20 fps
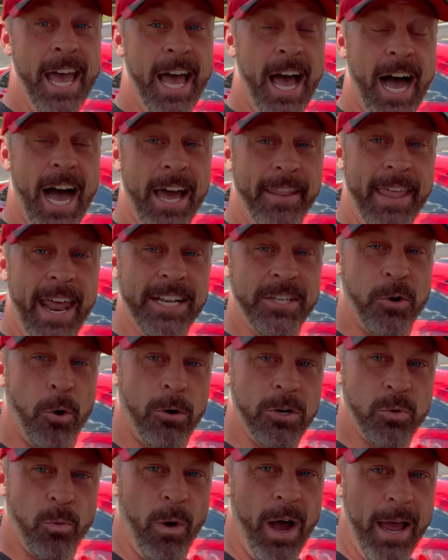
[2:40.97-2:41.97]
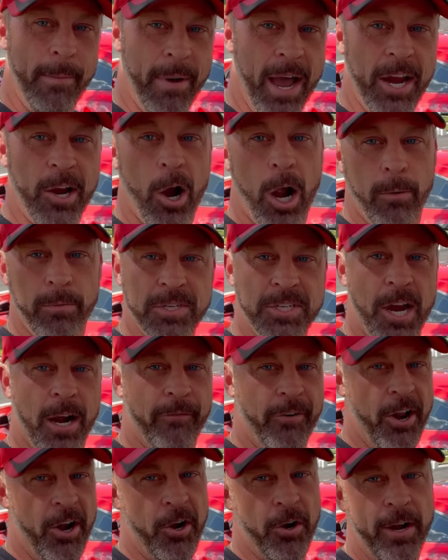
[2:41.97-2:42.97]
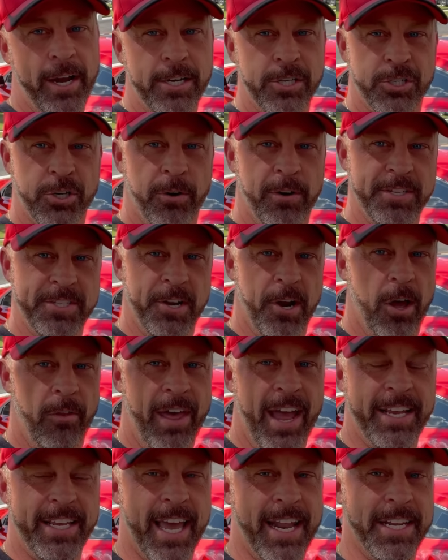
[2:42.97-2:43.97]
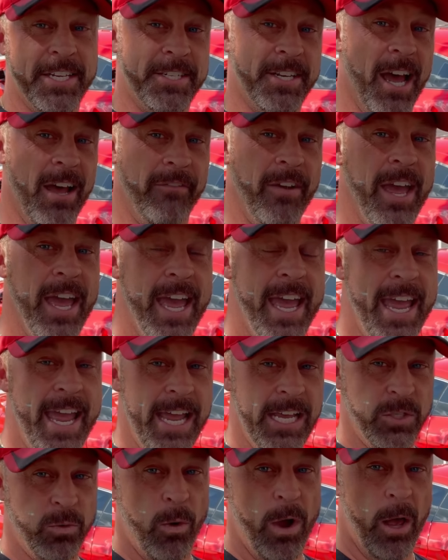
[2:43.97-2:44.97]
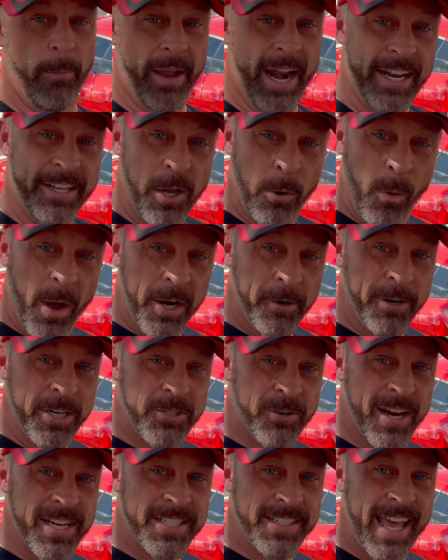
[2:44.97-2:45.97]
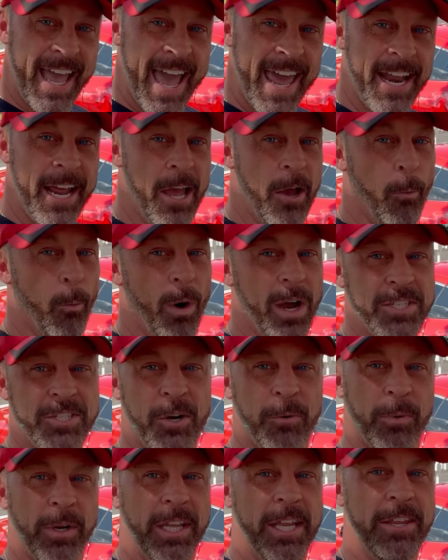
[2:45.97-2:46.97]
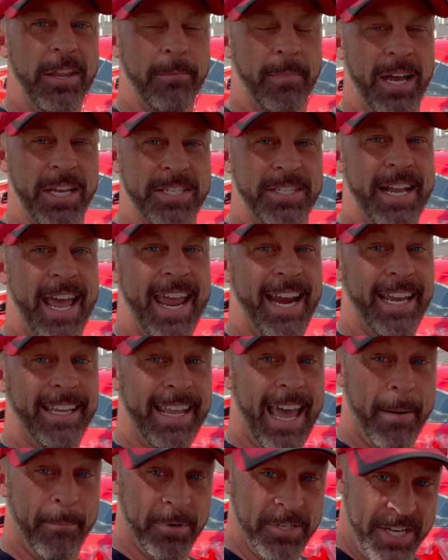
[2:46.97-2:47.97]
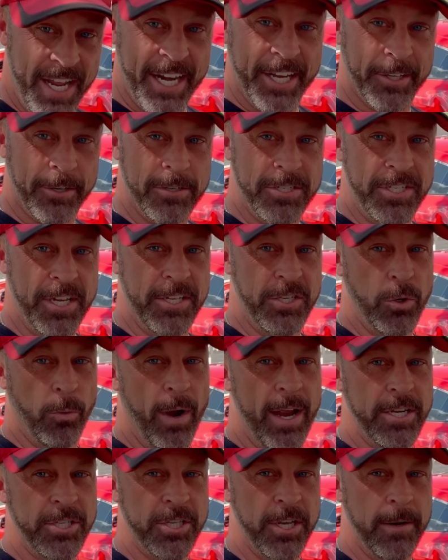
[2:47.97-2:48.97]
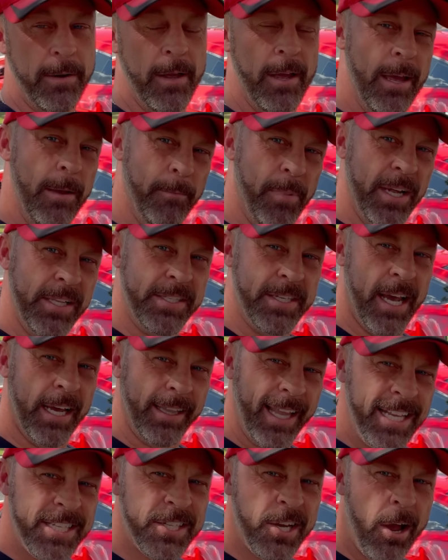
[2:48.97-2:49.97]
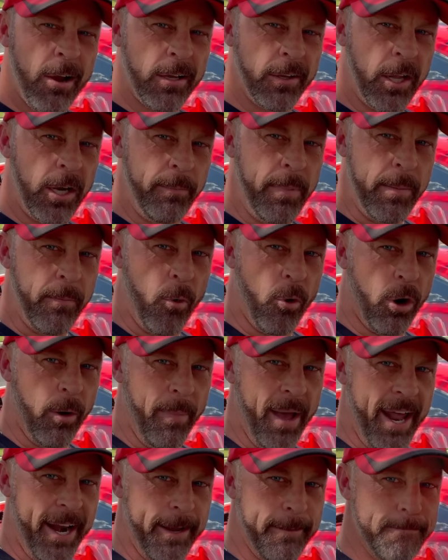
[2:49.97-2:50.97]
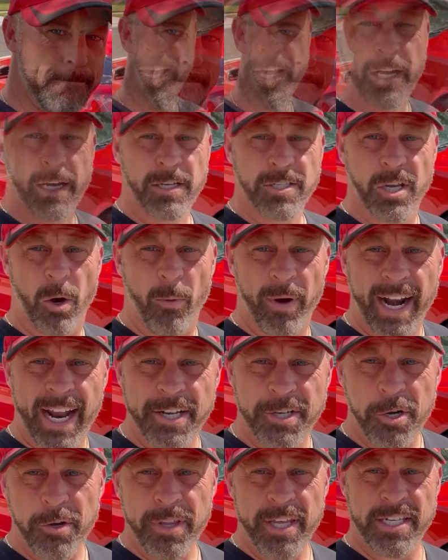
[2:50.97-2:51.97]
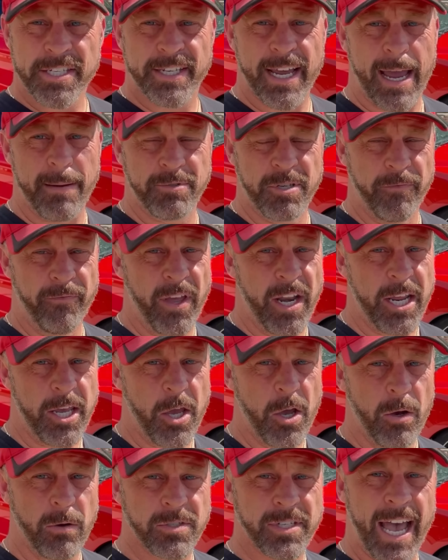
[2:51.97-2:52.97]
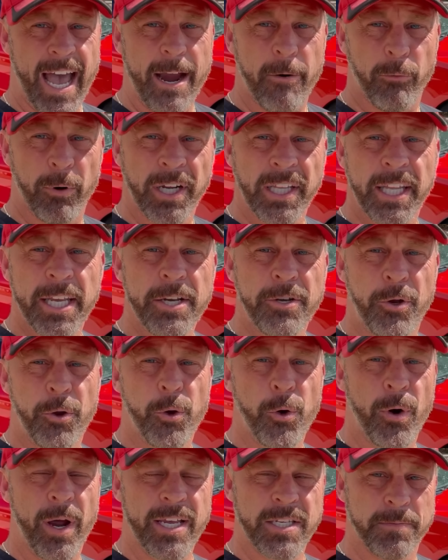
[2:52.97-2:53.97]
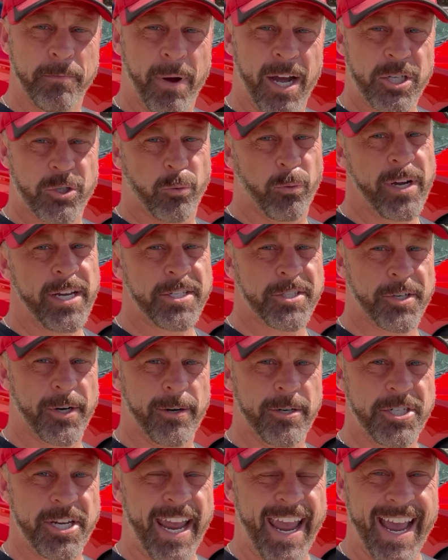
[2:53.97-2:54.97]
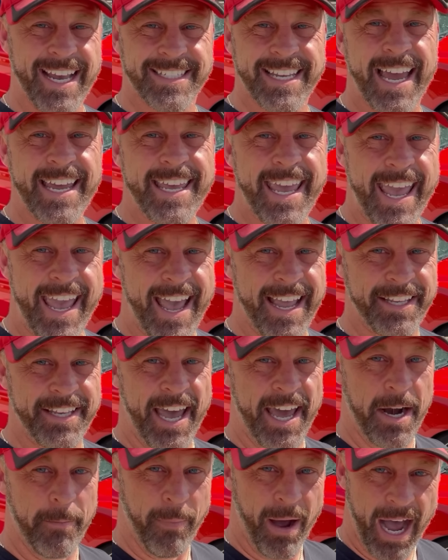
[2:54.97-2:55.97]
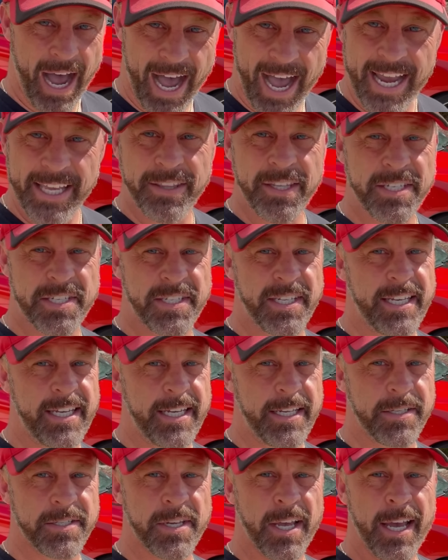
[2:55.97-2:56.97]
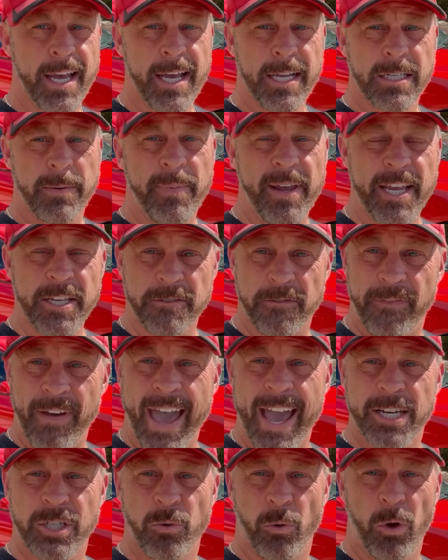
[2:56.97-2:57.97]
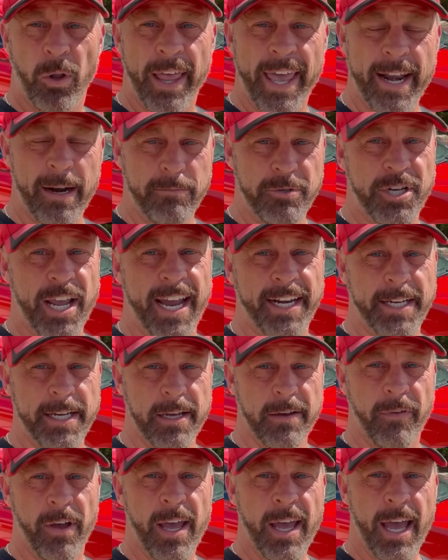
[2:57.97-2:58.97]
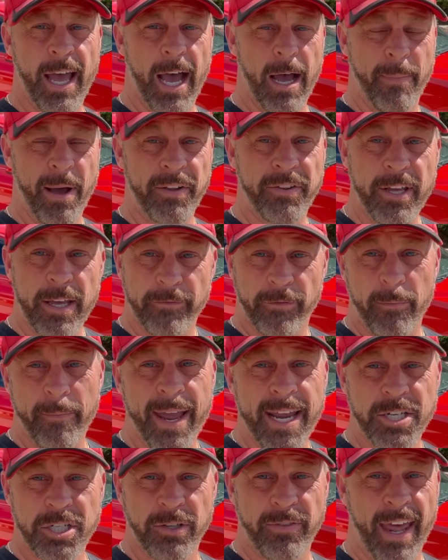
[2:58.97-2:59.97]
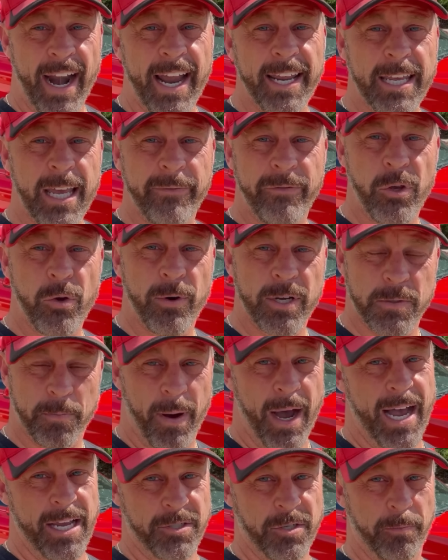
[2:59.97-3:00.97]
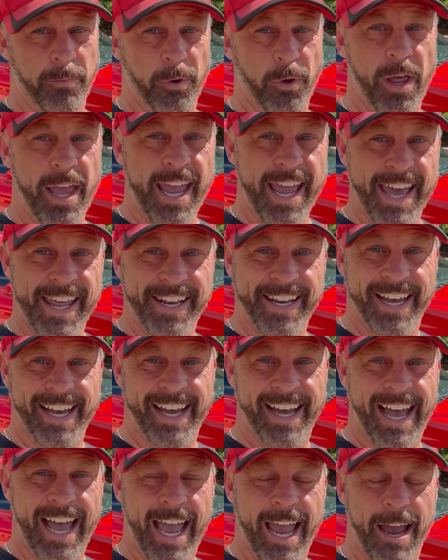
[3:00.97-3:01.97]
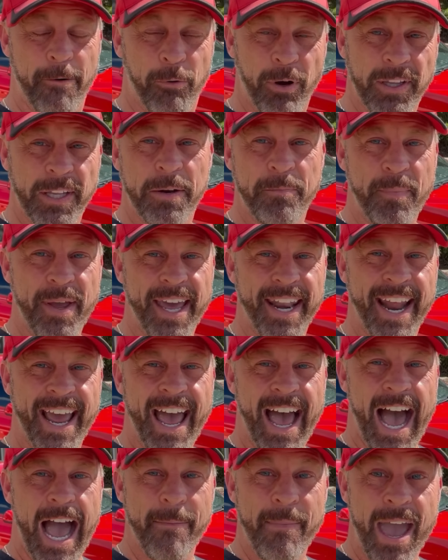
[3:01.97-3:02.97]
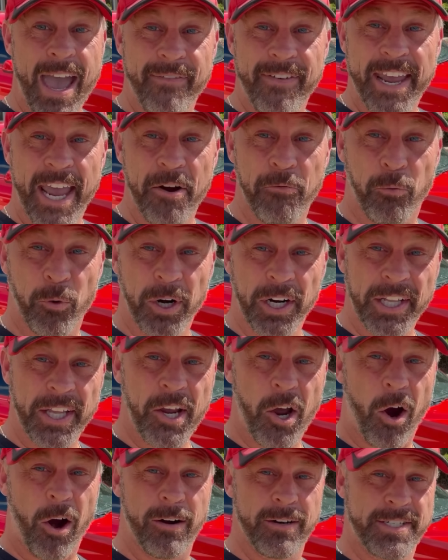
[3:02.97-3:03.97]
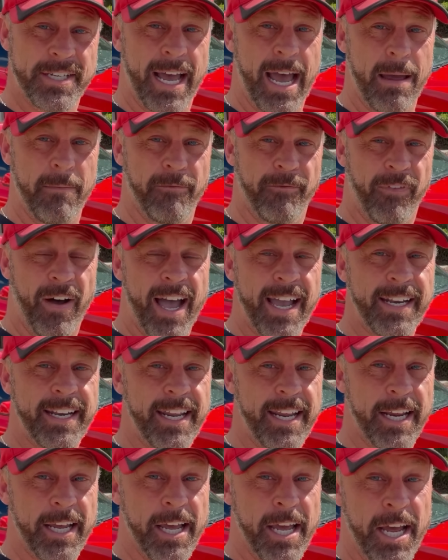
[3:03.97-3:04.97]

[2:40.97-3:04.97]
And that is, of course, why my car was covered under insurance and all that kind of stuff as well. But I did want to address that. Wasn't really the Mustang in that particular situation, but let's talk a little bit more about it. So when I do these types of videos, I really do as much research as I can kind of behind the scenes to be as factual and objective about the information that I give you as possible. And I will admit, I'm having a really hard time finding